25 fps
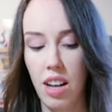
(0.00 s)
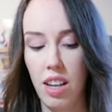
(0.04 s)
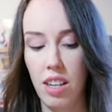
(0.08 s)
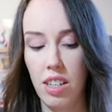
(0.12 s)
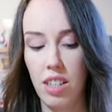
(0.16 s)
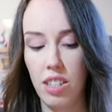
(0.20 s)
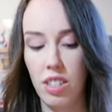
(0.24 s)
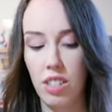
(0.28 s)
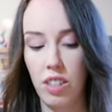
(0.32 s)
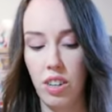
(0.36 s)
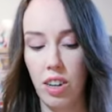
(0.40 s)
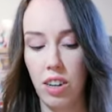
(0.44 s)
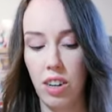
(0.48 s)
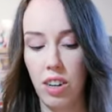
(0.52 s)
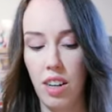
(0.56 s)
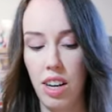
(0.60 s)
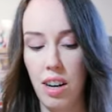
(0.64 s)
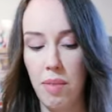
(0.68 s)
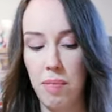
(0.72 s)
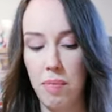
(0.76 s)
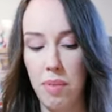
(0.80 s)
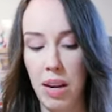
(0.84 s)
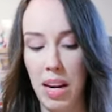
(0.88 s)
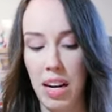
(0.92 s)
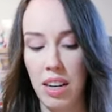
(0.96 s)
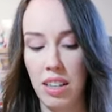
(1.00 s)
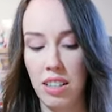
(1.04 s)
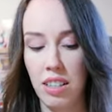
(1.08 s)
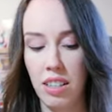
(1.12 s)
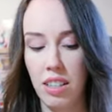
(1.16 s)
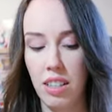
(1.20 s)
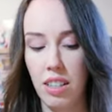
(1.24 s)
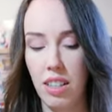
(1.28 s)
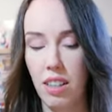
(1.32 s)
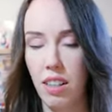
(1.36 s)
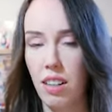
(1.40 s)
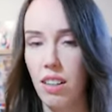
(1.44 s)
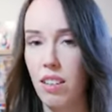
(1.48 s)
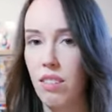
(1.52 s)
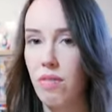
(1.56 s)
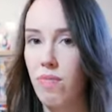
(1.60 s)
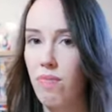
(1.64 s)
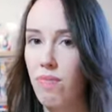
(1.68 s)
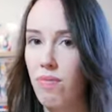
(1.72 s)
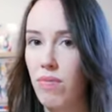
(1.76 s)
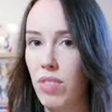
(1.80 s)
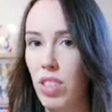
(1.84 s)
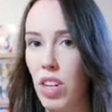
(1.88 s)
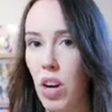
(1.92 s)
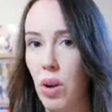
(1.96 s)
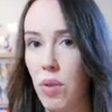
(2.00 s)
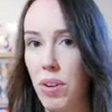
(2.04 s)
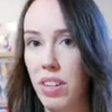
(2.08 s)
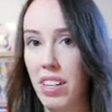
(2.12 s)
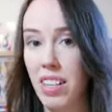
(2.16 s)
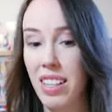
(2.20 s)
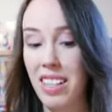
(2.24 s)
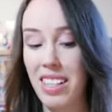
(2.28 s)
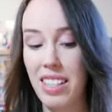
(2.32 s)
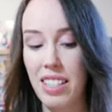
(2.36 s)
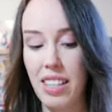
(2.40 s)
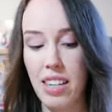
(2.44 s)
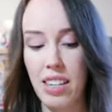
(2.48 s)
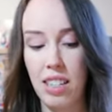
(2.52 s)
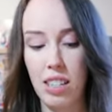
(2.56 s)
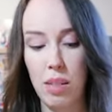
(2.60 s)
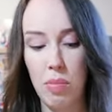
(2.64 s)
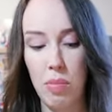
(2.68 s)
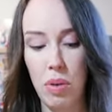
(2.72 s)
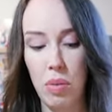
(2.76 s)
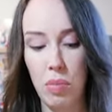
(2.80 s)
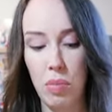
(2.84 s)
so it makes going to these things a bit